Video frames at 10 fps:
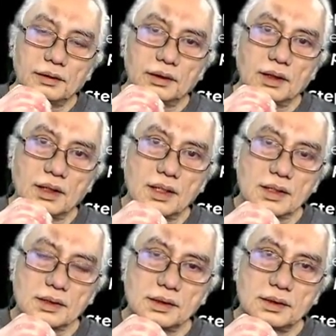
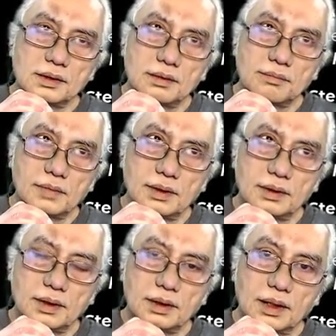
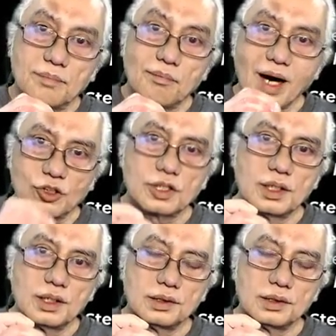The mouth